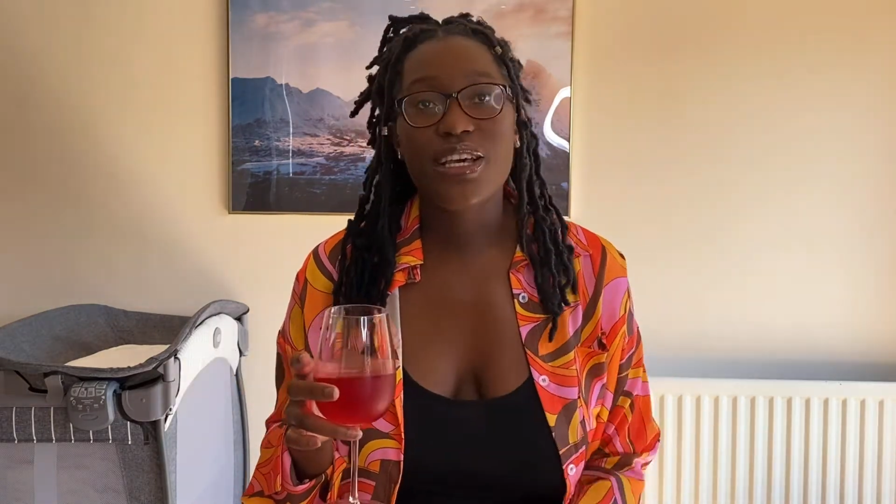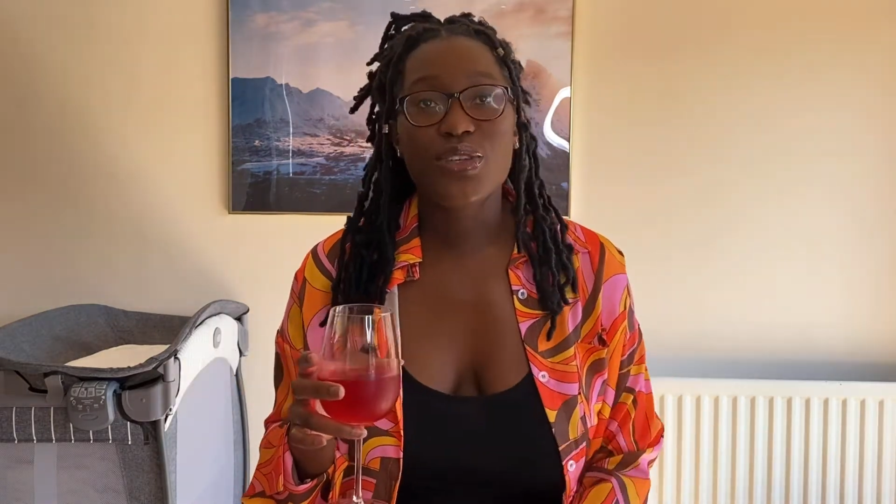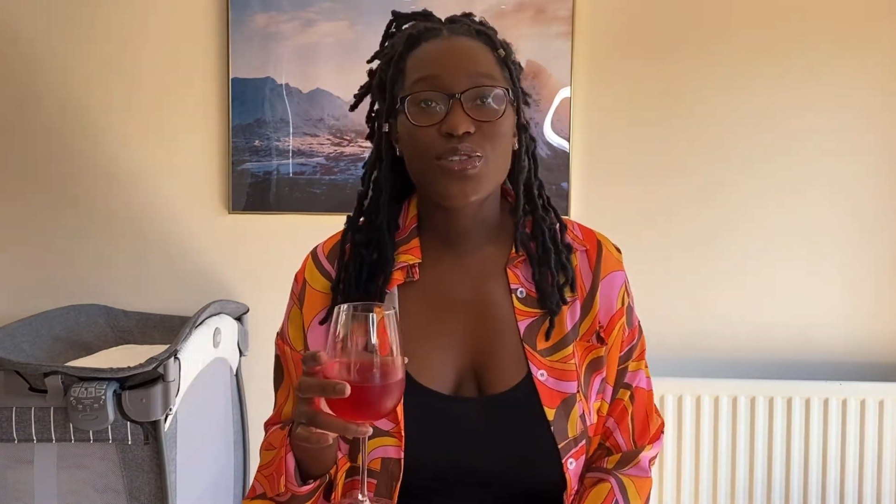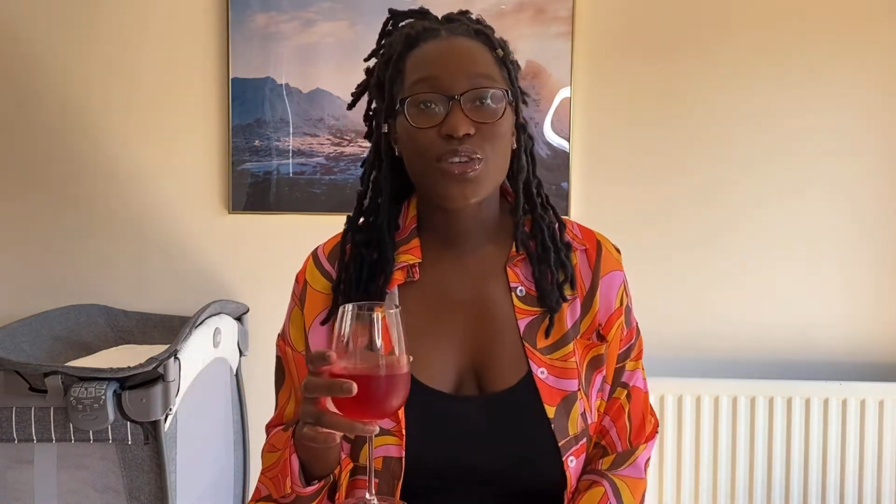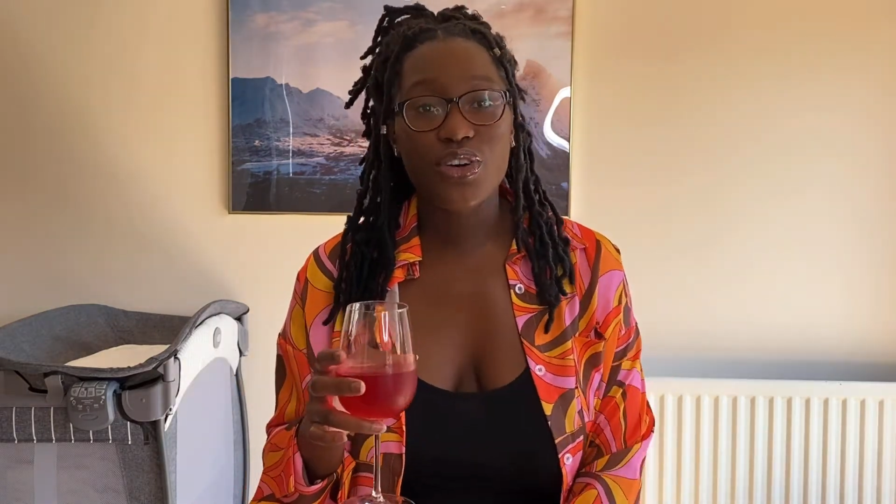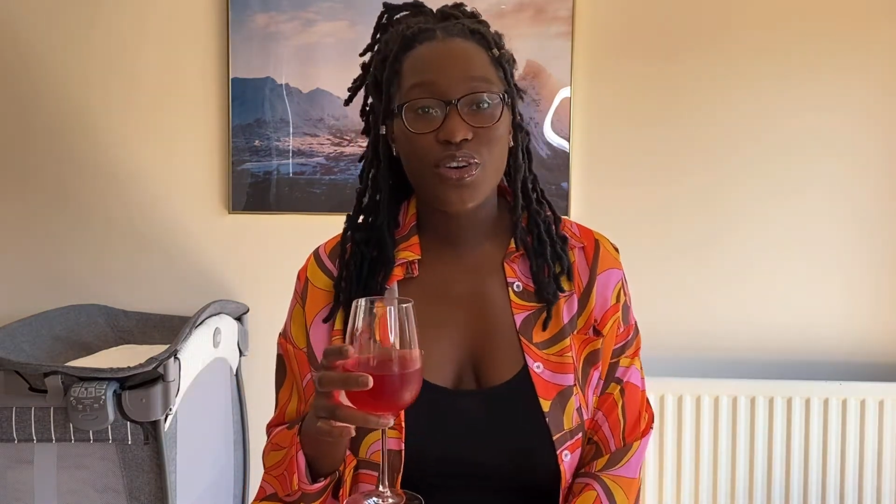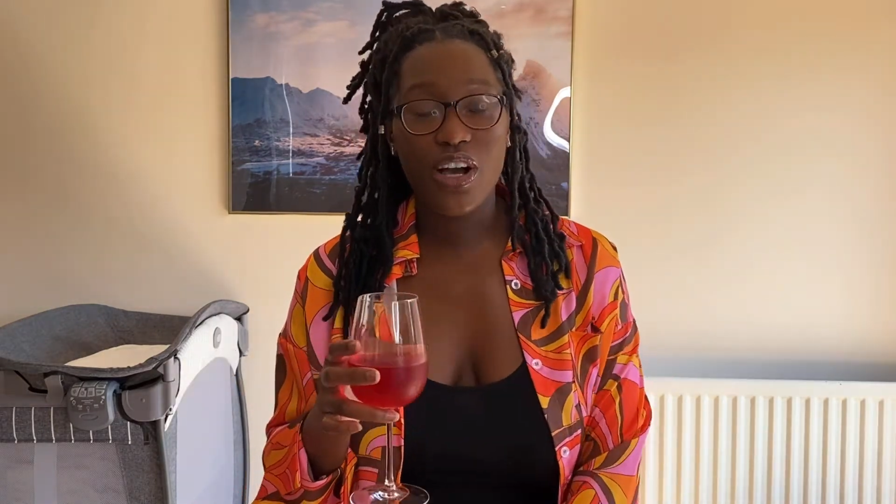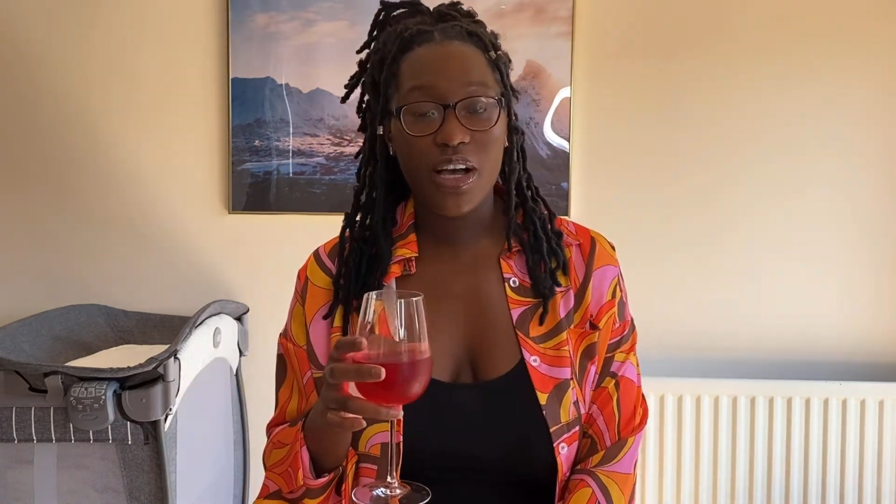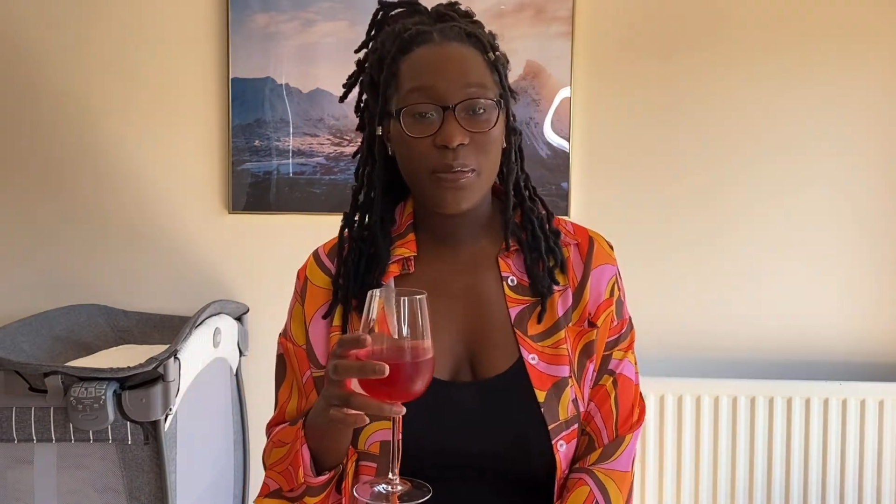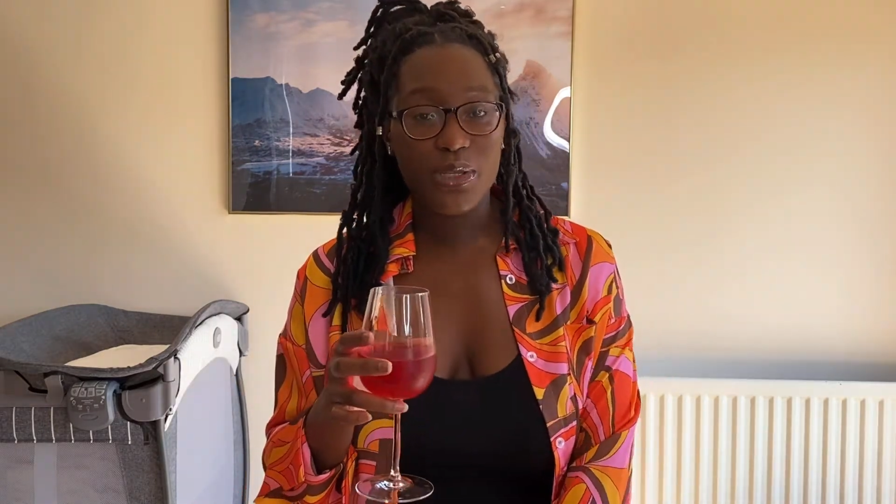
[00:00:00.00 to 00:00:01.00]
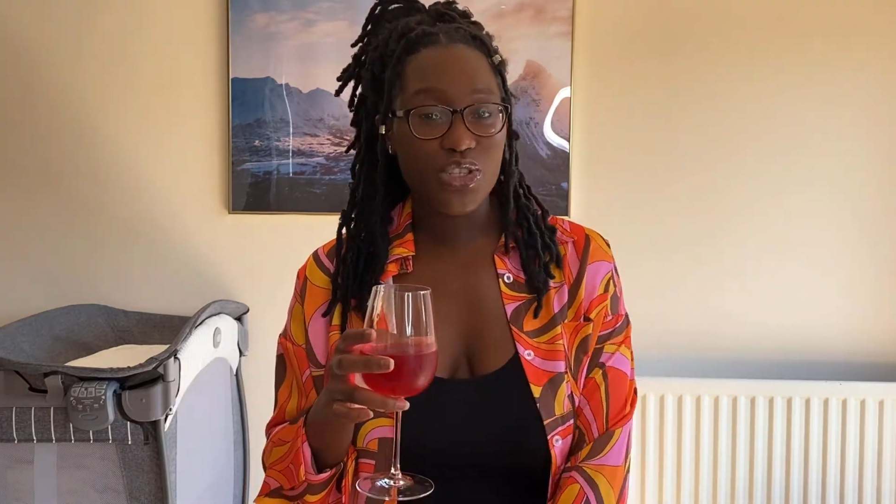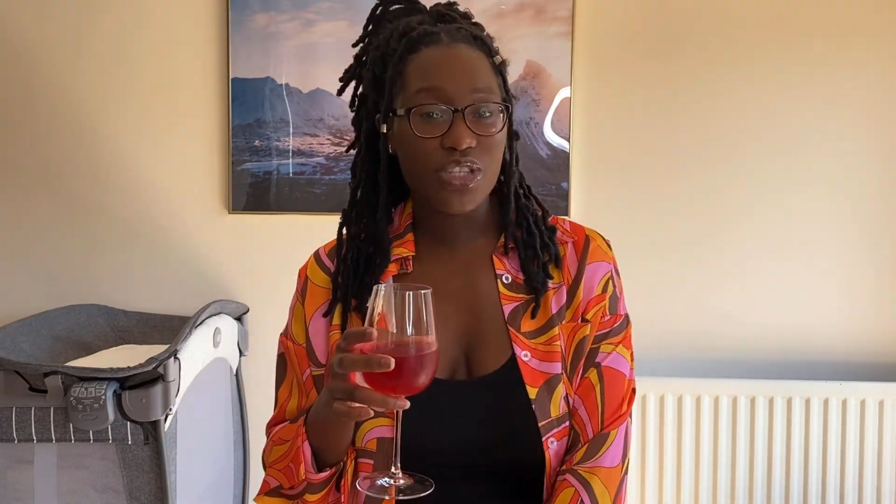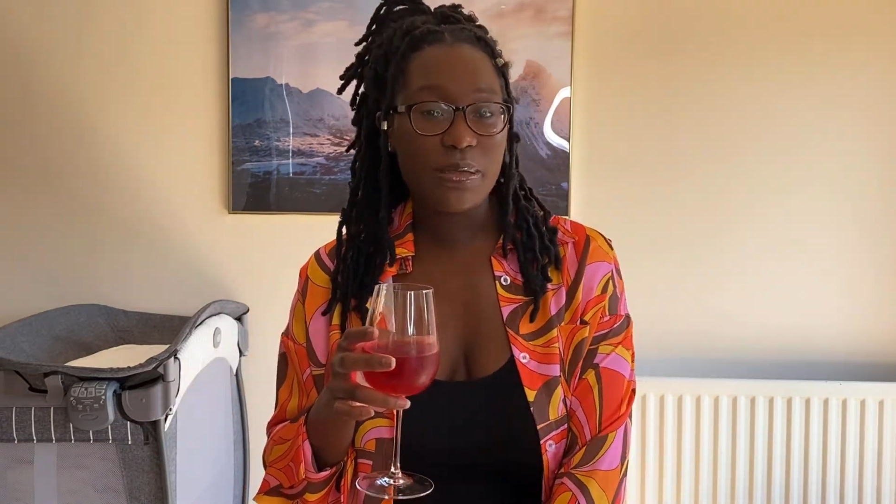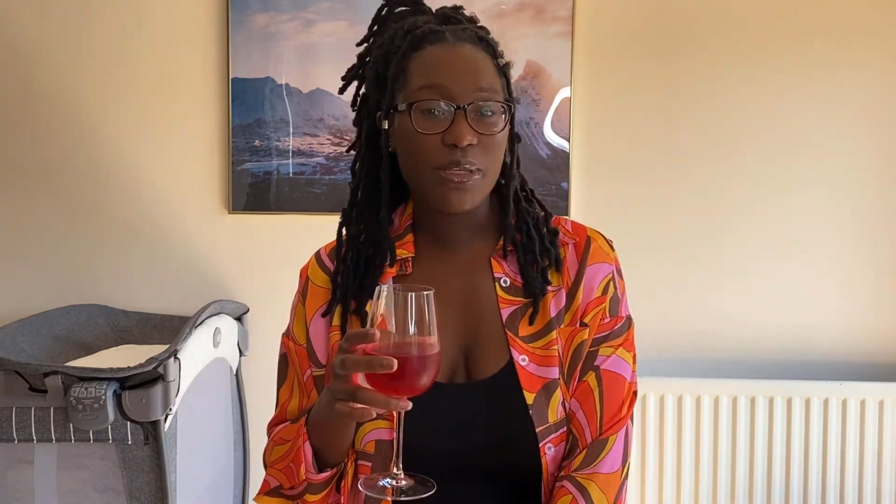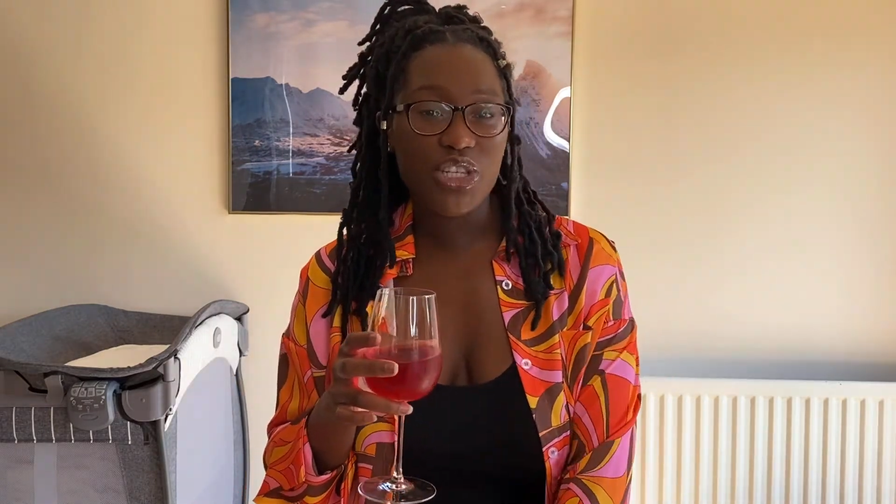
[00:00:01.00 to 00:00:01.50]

So it's just me